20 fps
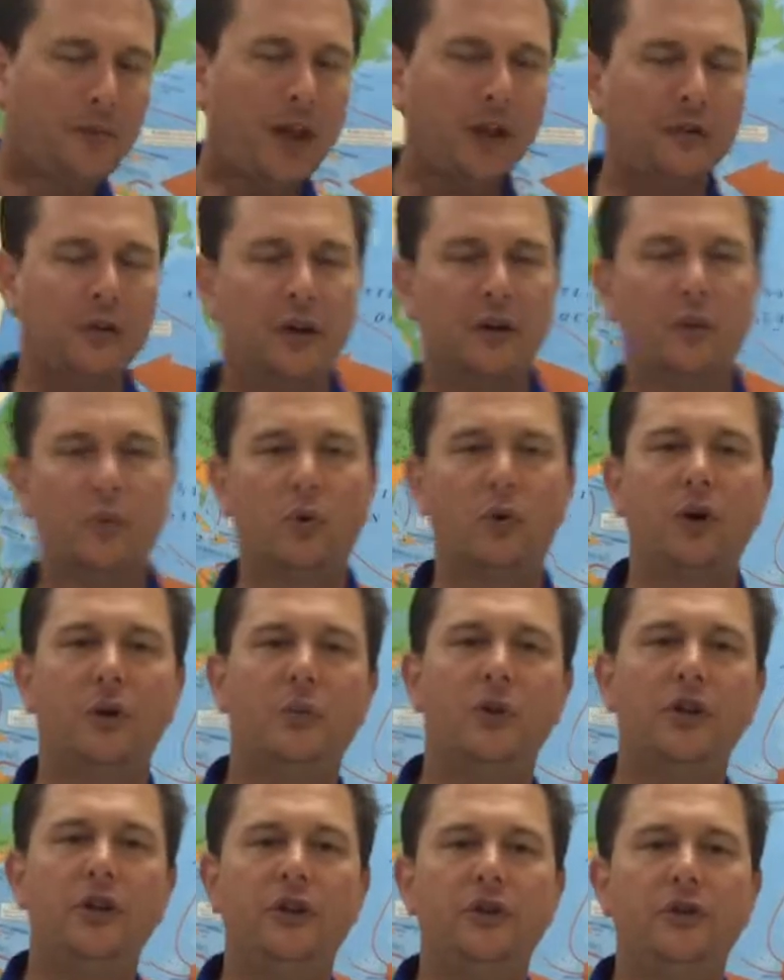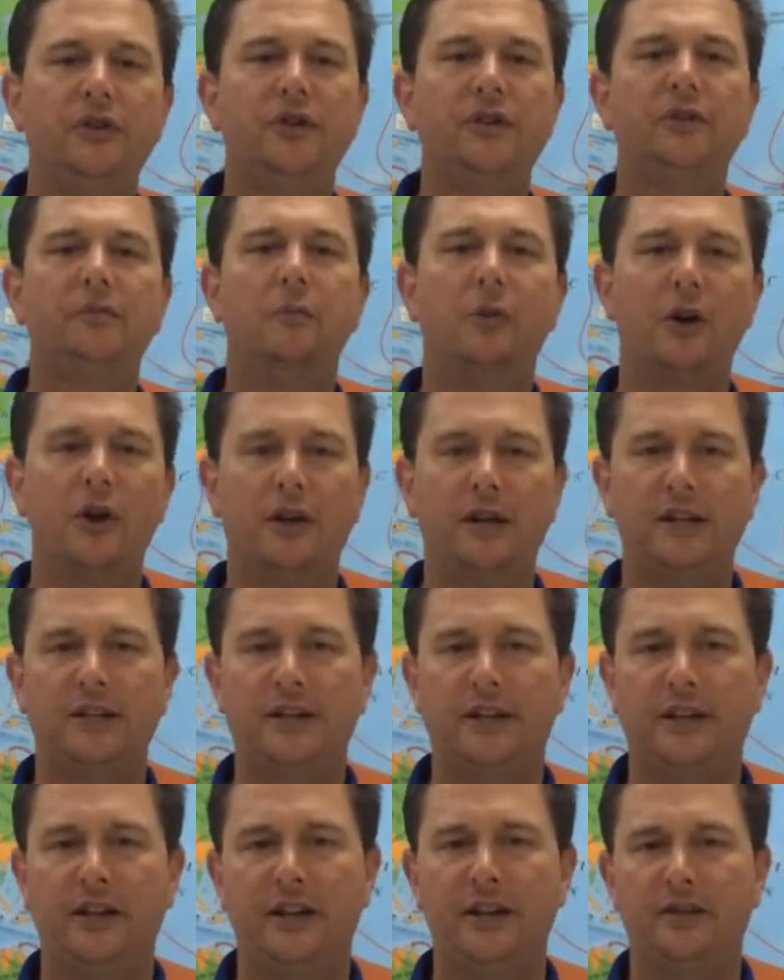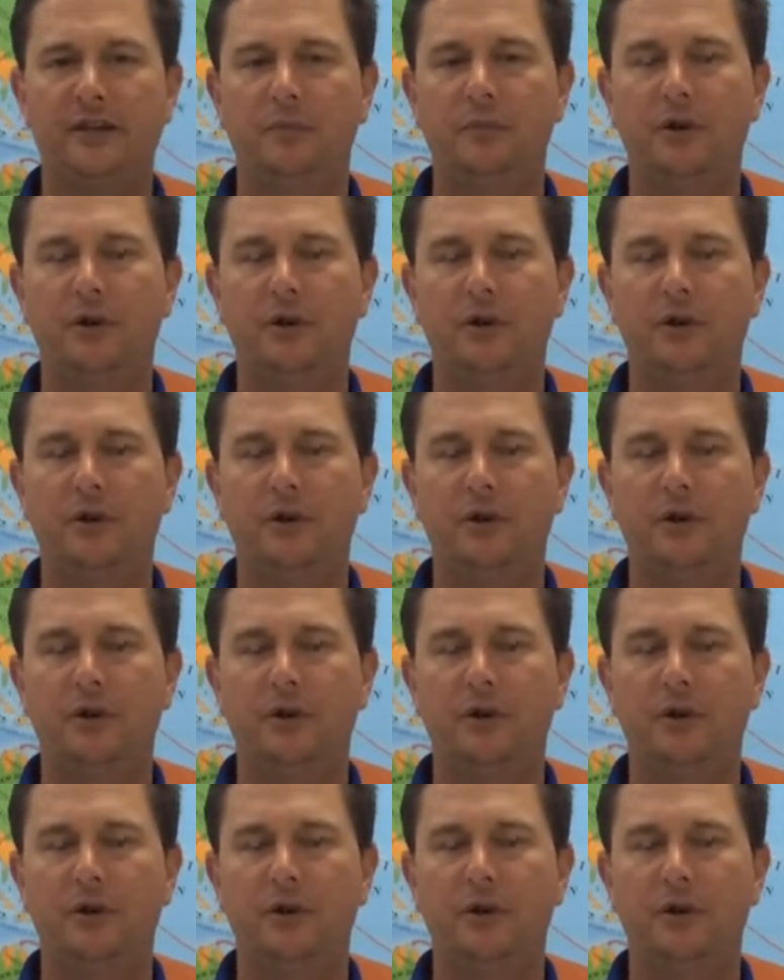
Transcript: Another word we use is mercantilism.